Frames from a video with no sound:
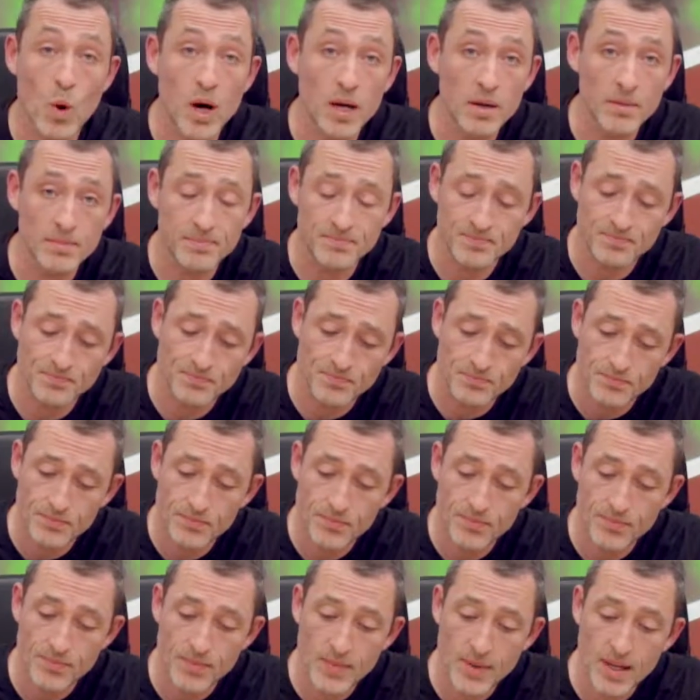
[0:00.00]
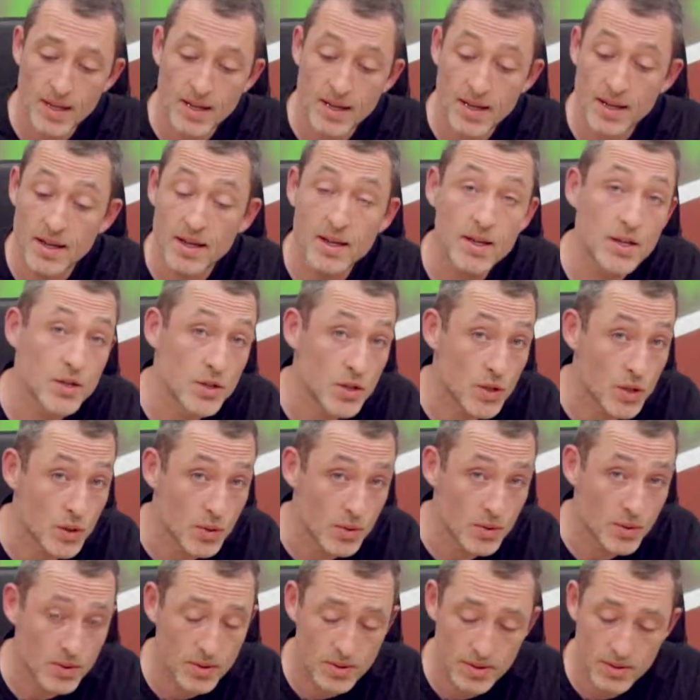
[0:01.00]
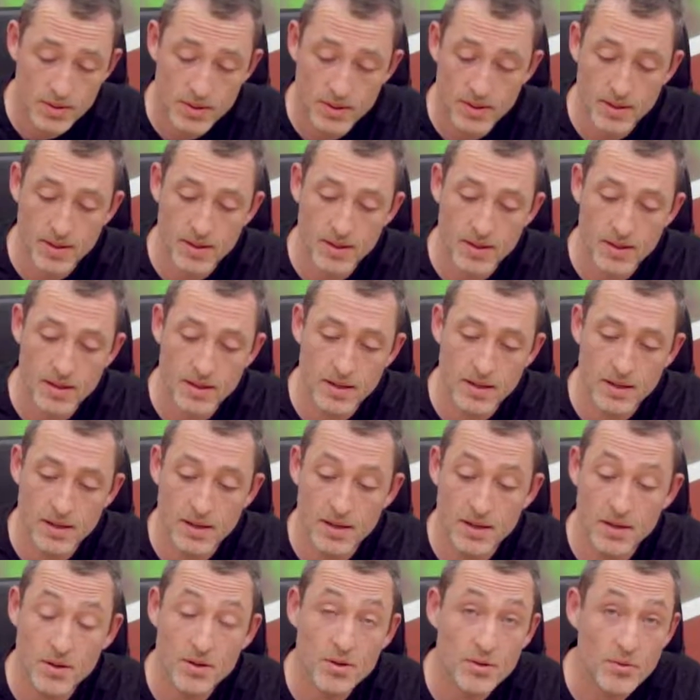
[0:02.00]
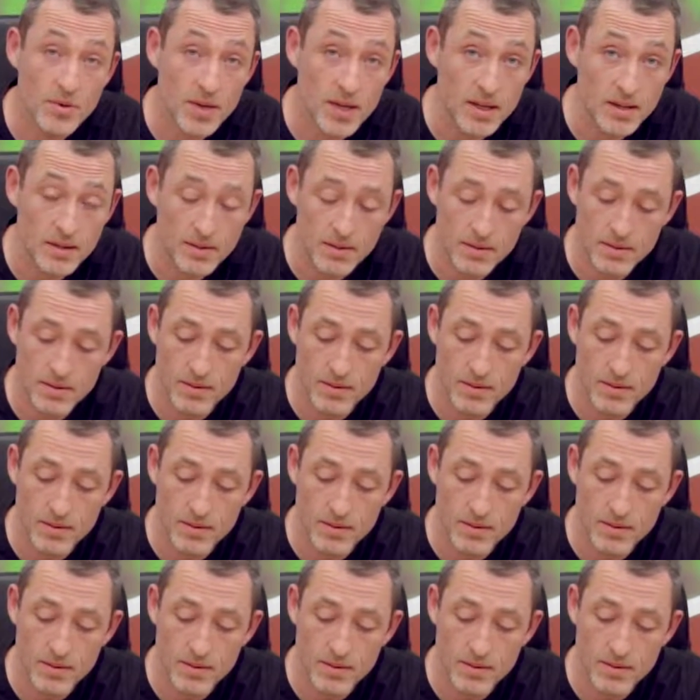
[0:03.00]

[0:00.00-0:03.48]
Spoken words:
1, 2, 3.